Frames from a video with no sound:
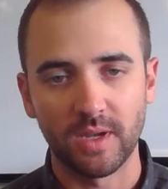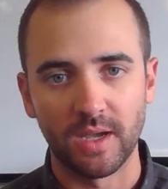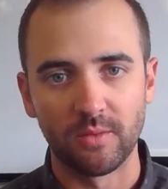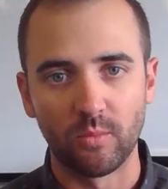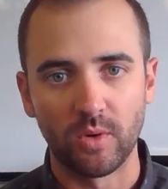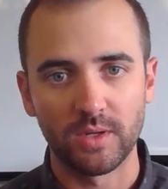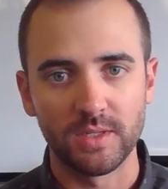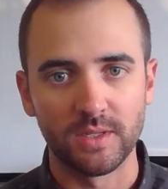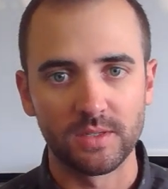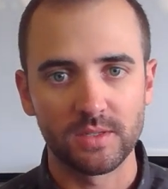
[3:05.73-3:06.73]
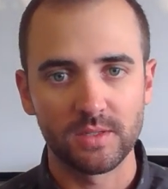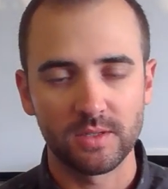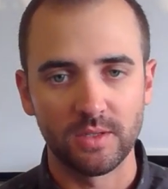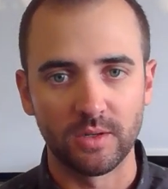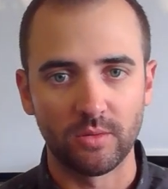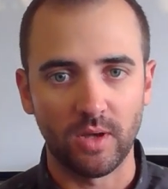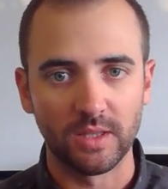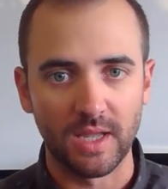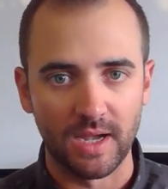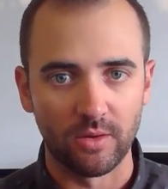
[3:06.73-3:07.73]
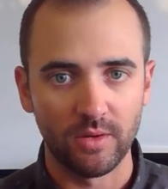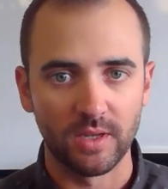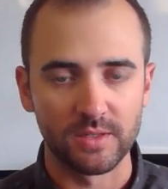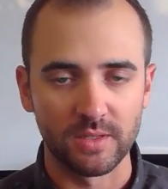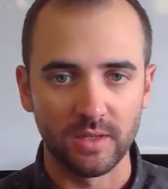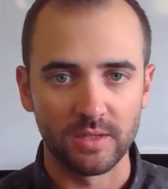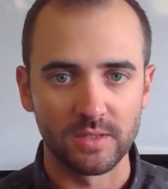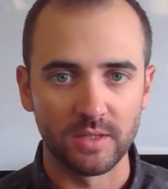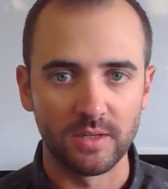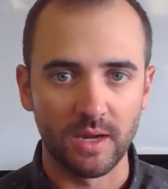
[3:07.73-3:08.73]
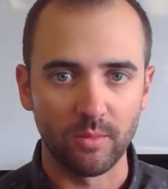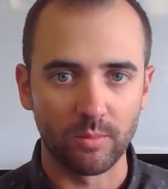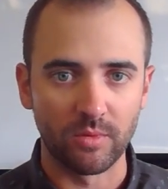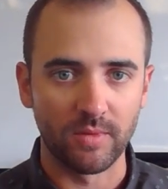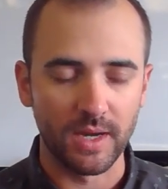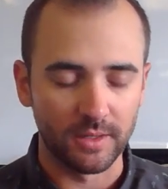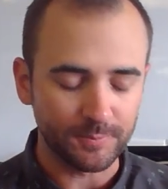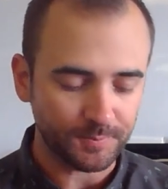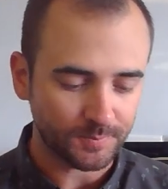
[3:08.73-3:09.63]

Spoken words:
on what is allowed as an in-network provider.